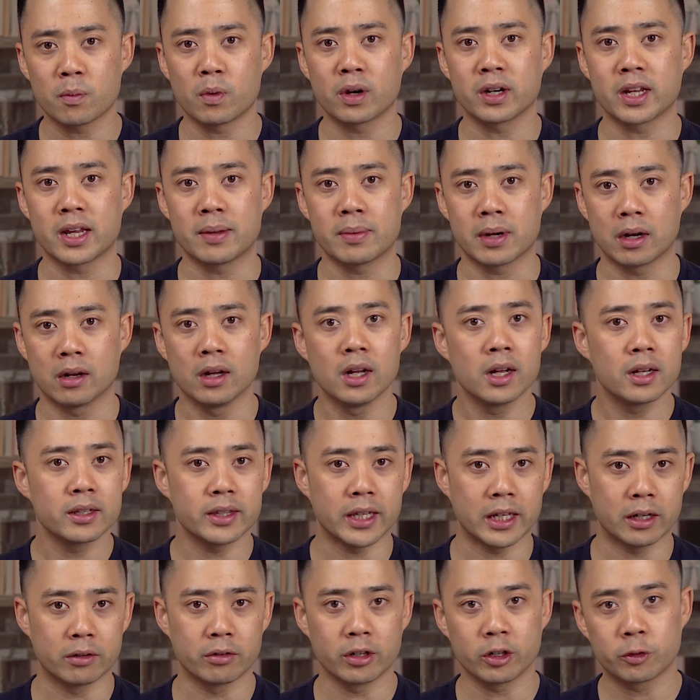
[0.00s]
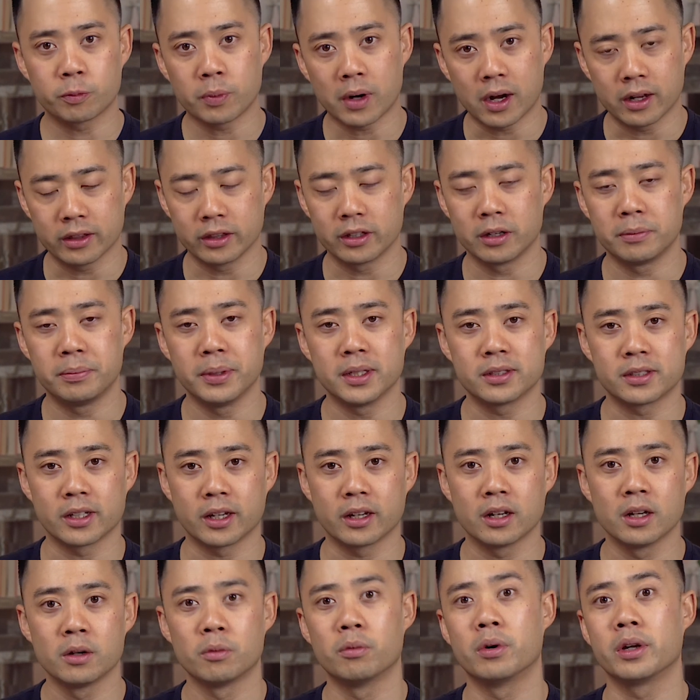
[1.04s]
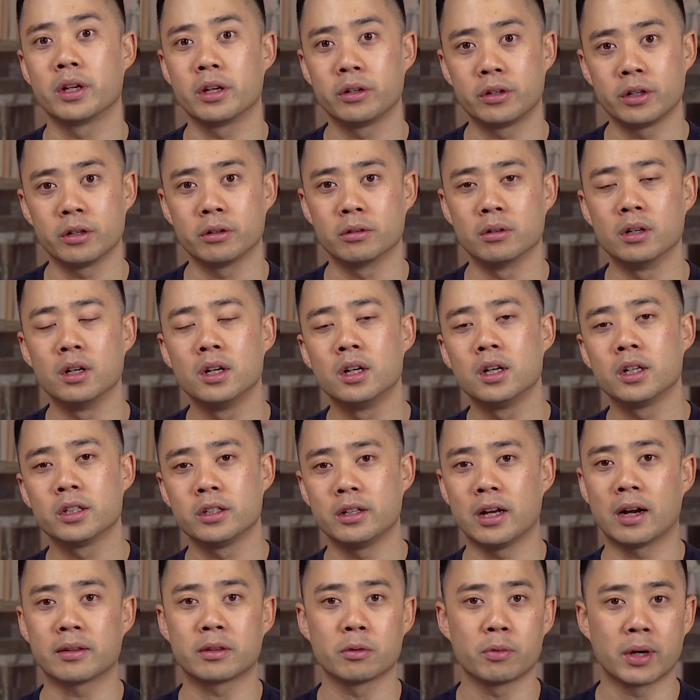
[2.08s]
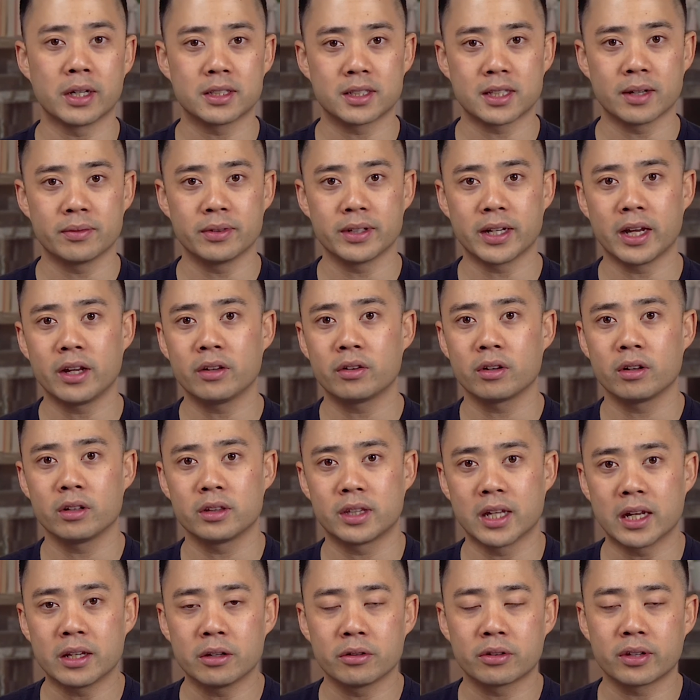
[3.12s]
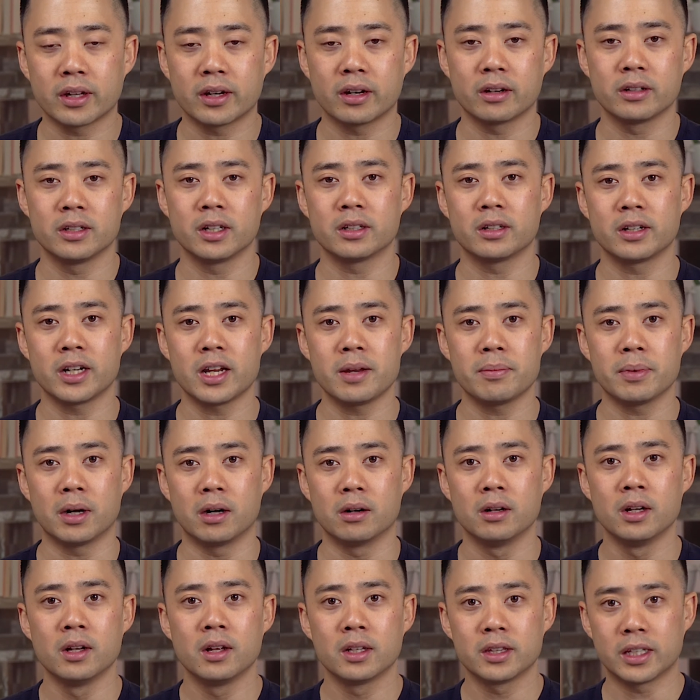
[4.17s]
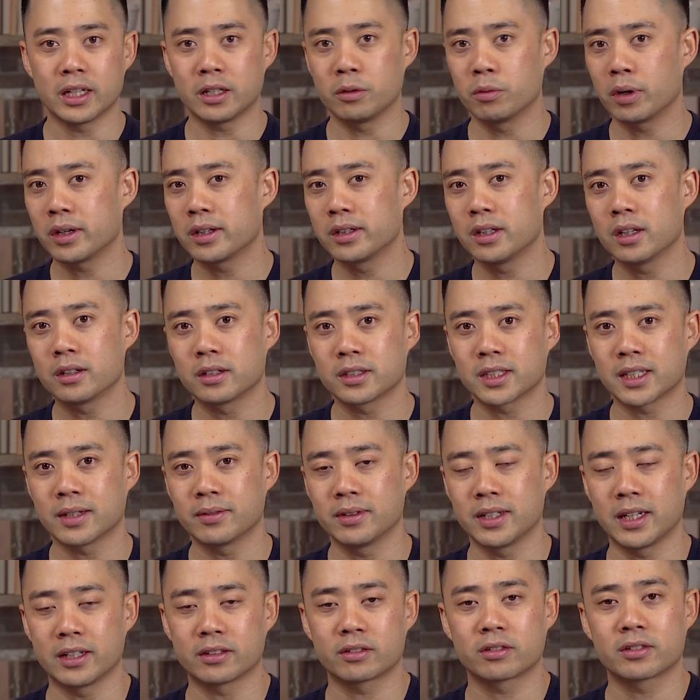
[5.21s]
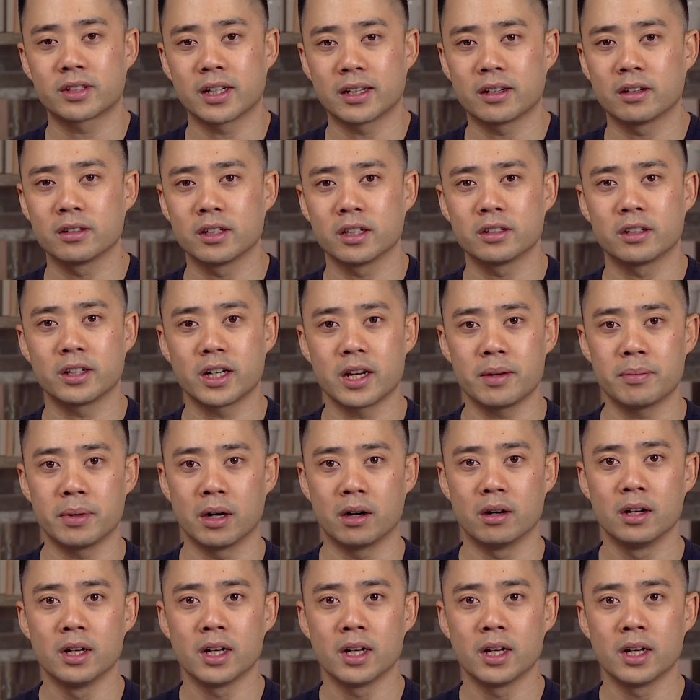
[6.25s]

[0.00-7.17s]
one email, they don't respond, they're busy. What do? You have to wait 7 days, then you send out another email, then you wait another 7 days, send out another email,